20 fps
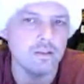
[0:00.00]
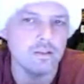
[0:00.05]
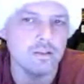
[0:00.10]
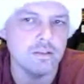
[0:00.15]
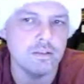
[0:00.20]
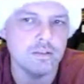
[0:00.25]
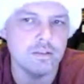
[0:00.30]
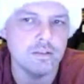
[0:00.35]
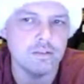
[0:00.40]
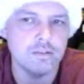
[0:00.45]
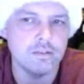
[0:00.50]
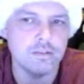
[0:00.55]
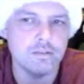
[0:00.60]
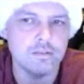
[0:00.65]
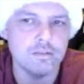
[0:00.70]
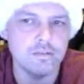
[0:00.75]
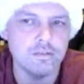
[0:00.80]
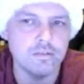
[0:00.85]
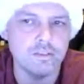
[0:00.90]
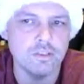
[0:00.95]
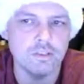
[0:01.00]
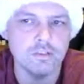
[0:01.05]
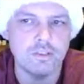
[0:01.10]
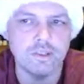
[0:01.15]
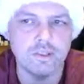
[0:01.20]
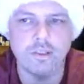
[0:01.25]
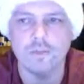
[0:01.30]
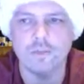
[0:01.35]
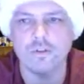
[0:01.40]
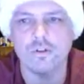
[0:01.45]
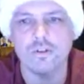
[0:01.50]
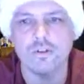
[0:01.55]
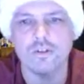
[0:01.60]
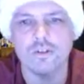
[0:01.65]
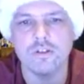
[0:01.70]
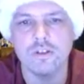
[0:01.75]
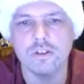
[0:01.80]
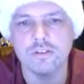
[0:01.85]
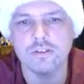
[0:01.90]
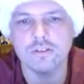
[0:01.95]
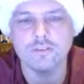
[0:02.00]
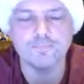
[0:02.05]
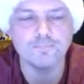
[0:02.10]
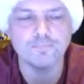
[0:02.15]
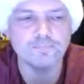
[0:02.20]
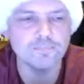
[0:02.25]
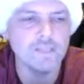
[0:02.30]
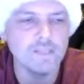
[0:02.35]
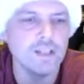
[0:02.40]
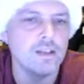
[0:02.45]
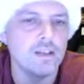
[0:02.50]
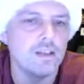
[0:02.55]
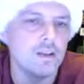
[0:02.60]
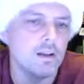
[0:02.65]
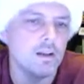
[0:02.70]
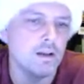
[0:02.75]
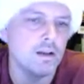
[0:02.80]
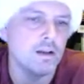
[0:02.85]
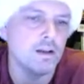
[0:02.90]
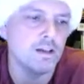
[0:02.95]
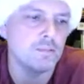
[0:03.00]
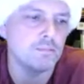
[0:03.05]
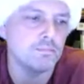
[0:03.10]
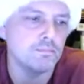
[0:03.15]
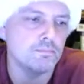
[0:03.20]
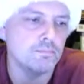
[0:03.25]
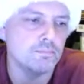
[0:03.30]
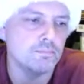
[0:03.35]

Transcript: other such things. And